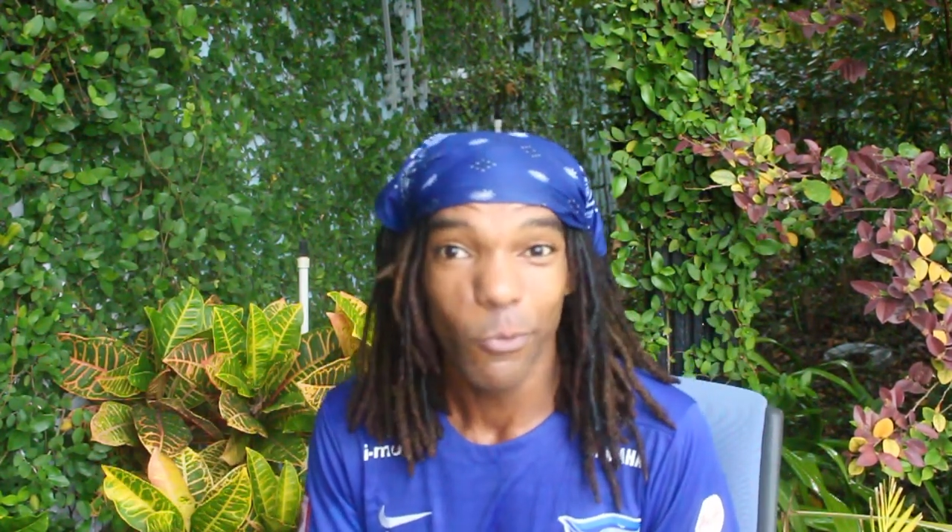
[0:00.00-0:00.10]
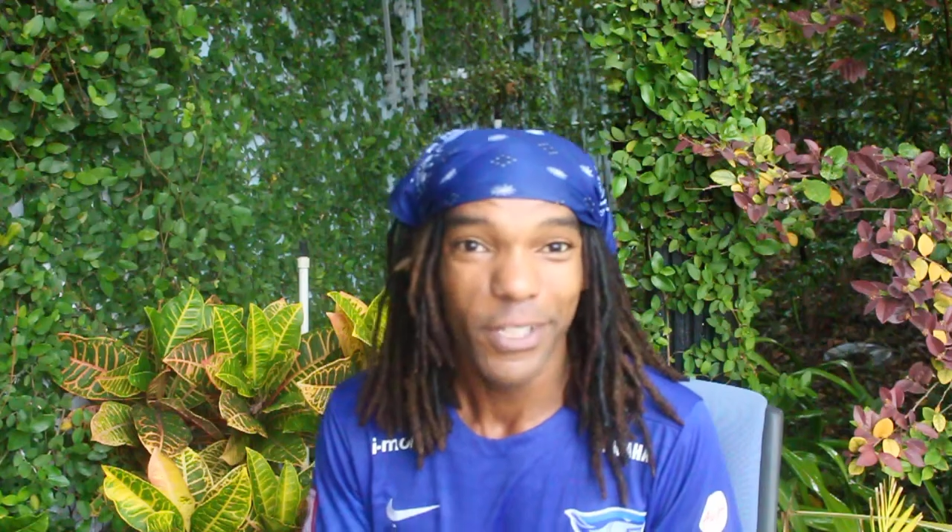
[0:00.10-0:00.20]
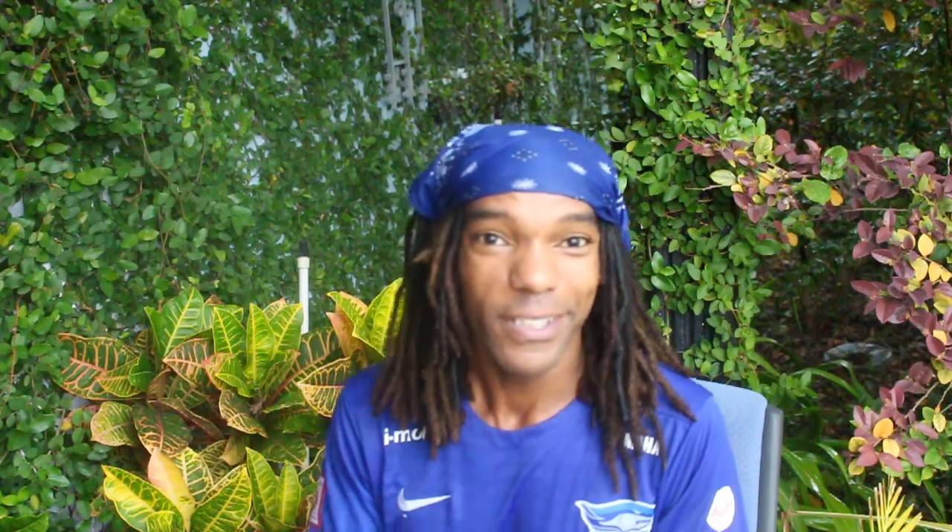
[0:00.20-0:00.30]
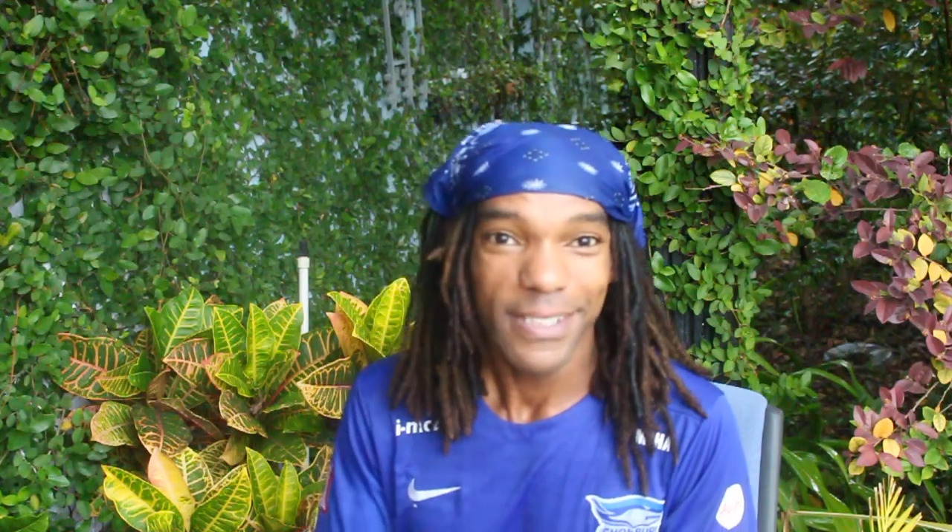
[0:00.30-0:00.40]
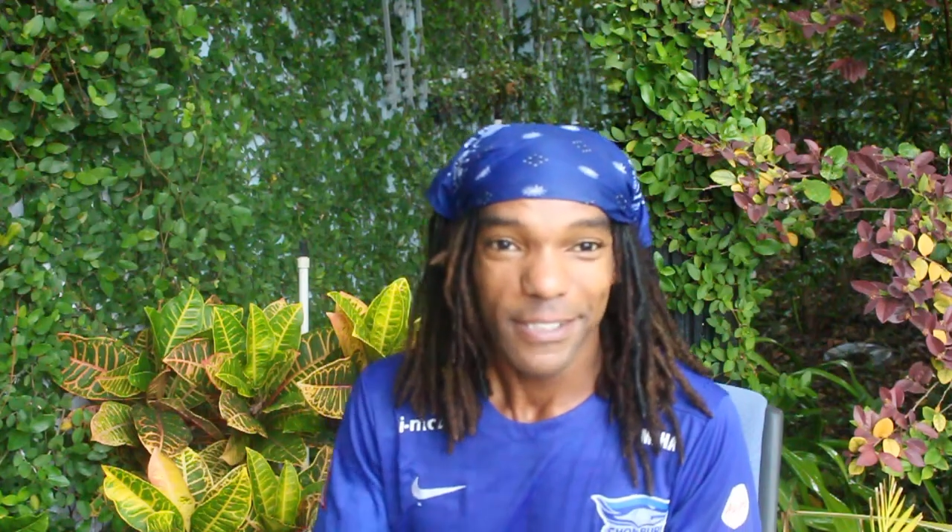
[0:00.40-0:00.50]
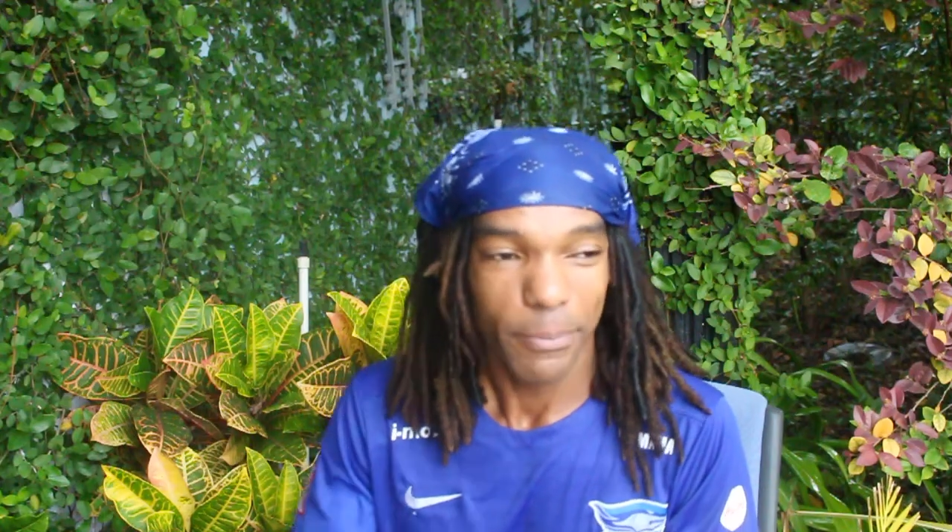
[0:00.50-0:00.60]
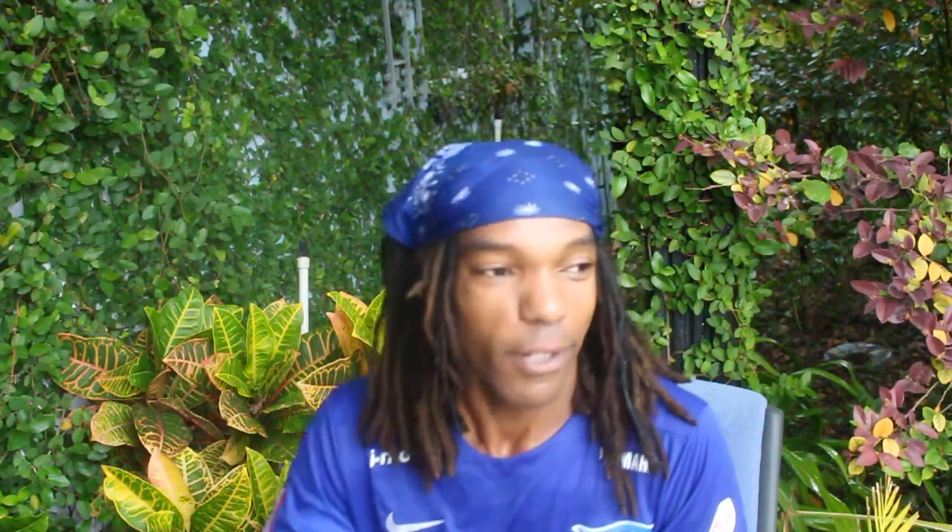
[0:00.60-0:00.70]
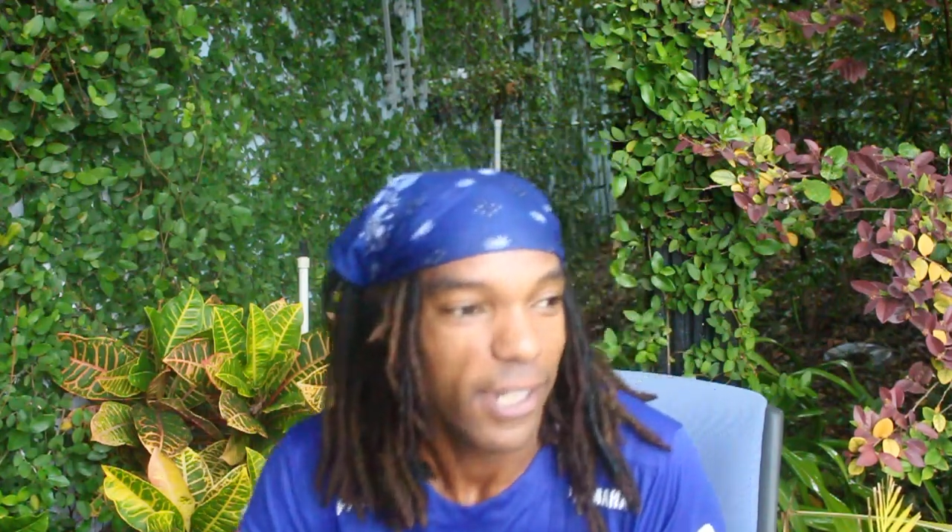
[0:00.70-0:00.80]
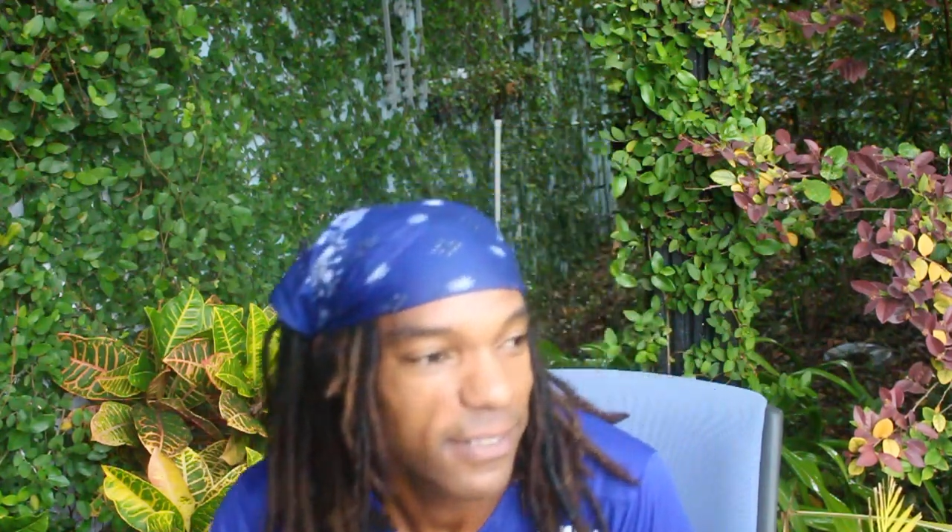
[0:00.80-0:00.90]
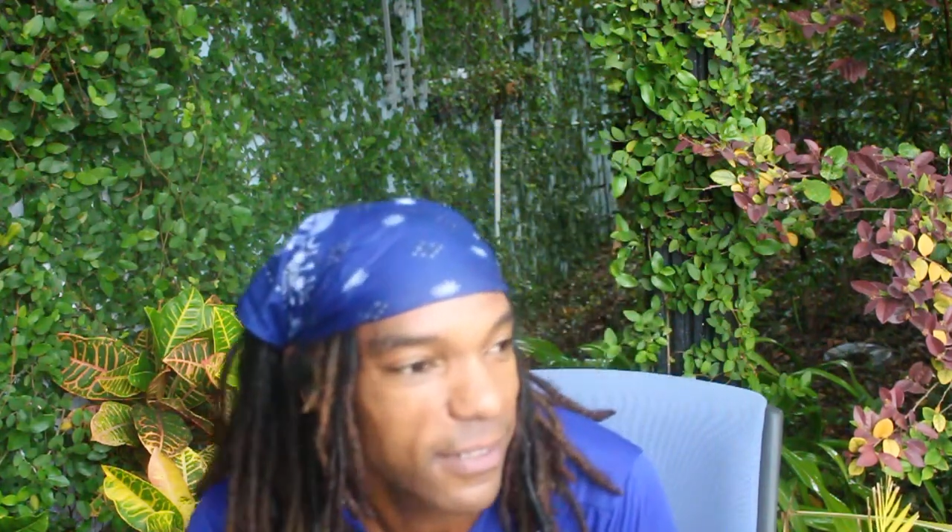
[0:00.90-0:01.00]
really
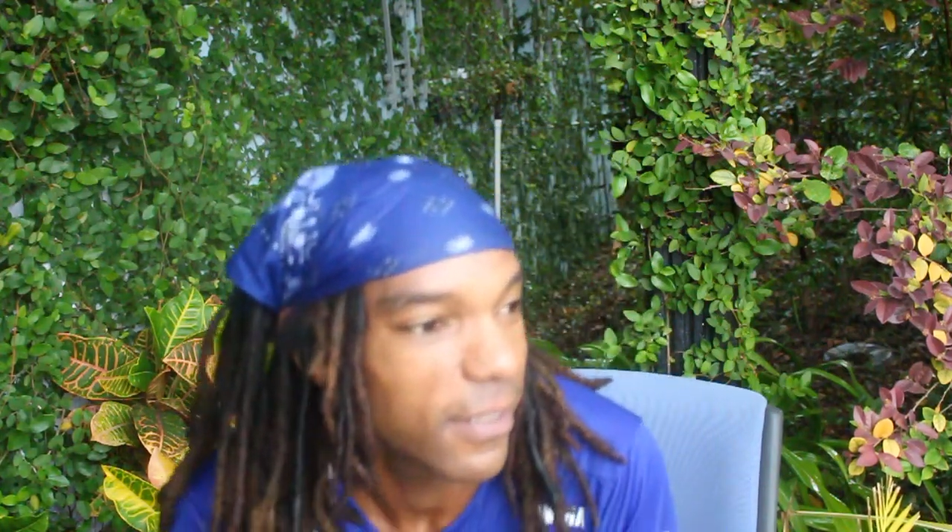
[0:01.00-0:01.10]
surprised it's